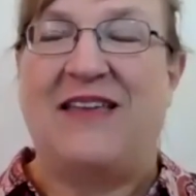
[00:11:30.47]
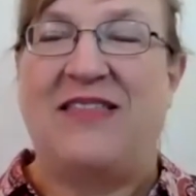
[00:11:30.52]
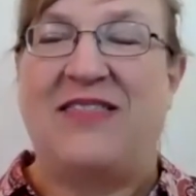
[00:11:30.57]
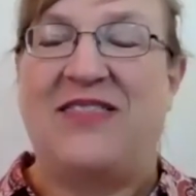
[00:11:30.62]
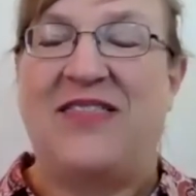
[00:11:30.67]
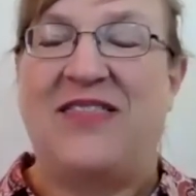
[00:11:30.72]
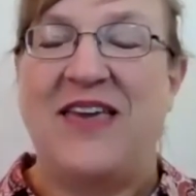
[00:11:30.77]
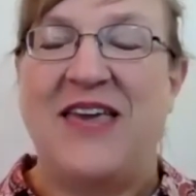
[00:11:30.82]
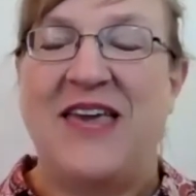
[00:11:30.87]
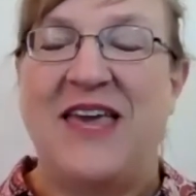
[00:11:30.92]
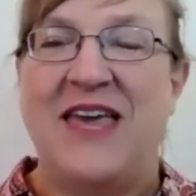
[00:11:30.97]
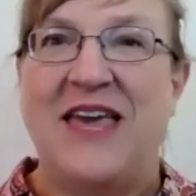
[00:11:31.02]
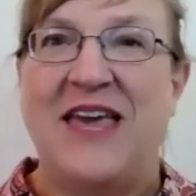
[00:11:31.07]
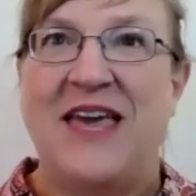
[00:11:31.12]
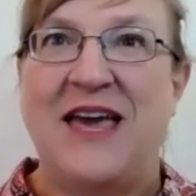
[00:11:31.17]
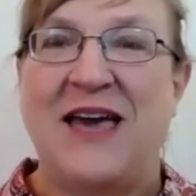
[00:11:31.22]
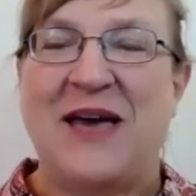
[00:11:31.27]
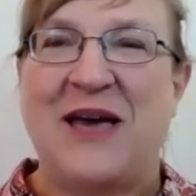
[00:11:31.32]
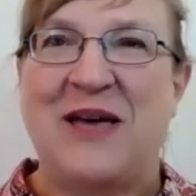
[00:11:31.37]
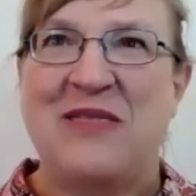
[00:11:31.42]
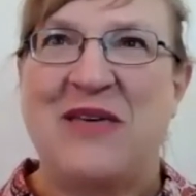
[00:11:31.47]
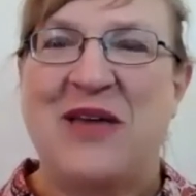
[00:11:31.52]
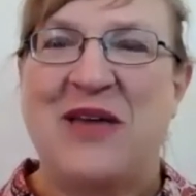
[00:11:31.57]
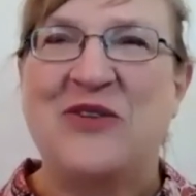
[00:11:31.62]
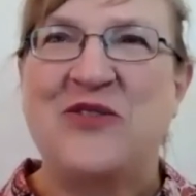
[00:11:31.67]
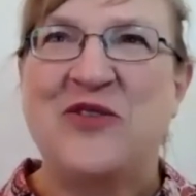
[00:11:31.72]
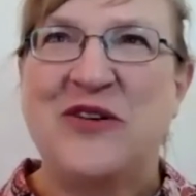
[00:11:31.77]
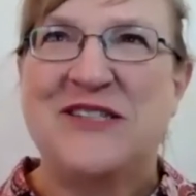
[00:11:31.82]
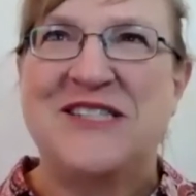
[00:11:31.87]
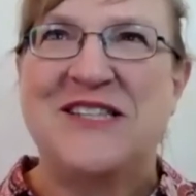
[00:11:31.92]
The
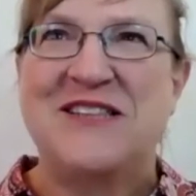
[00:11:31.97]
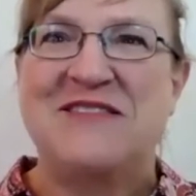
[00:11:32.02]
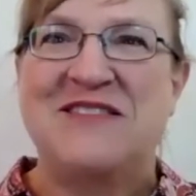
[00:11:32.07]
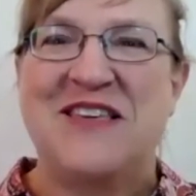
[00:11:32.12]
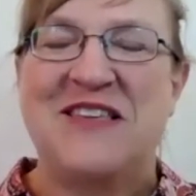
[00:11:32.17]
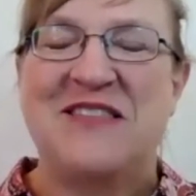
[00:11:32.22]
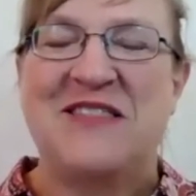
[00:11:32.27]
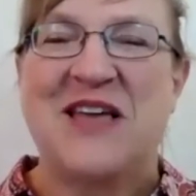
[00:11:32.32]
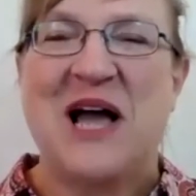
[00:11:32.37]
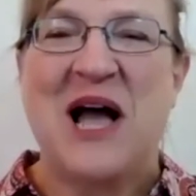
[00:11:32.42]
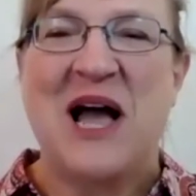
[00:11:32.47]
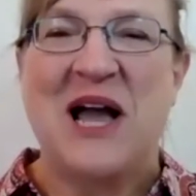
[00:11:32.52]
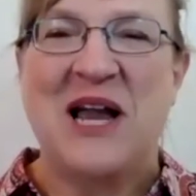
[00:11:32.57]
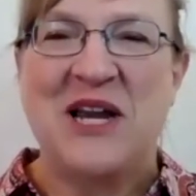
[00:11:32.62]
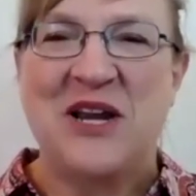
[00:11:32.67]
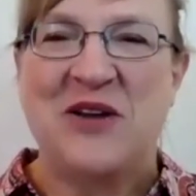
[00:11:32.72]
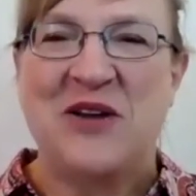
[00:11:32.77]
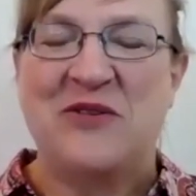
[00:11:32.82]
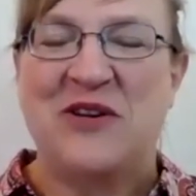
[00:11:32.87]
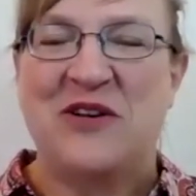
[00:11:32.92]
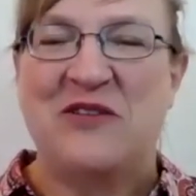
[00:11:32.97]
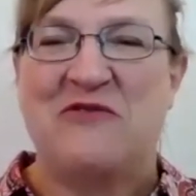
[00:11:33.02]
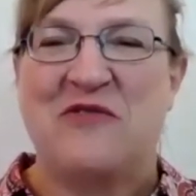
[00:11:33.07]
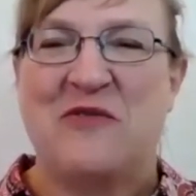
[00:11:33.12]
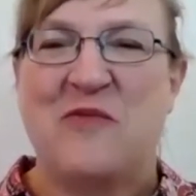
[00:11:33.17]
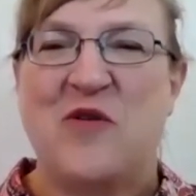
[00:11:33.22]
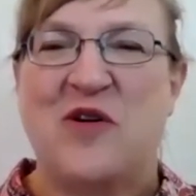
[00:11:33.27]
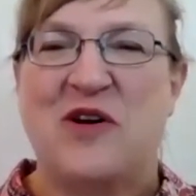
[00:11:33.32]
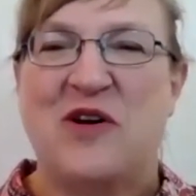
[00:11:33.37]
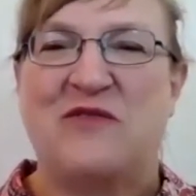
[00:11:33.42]
interesting thing that I noted
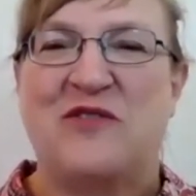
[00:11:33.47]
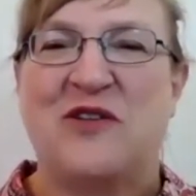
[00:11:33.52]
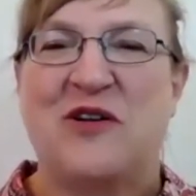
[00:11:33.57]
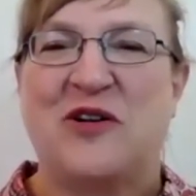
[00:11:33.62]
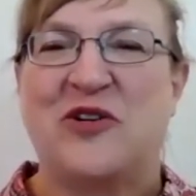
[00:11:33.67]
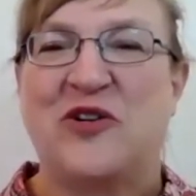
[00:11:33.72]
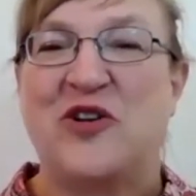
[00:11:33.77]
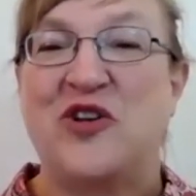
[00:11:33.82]
from one of Dr.